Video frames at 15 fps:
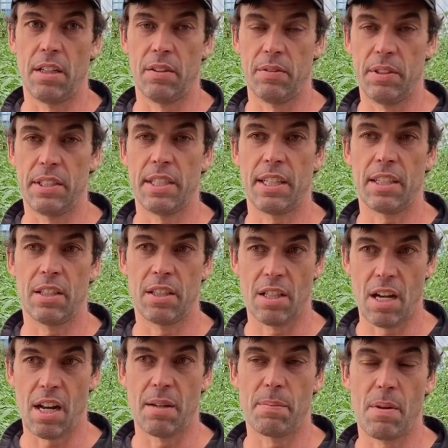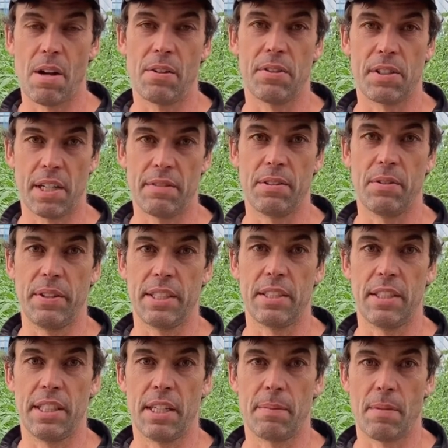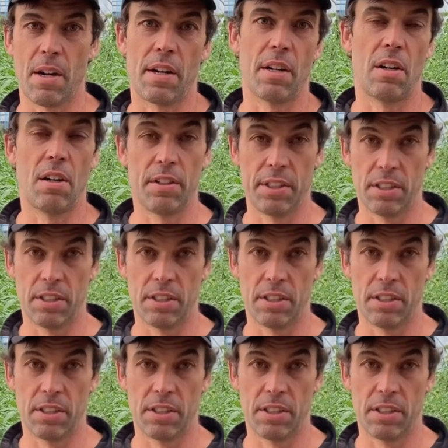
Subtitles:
We take a lot of produce every week to Dieppe Market all year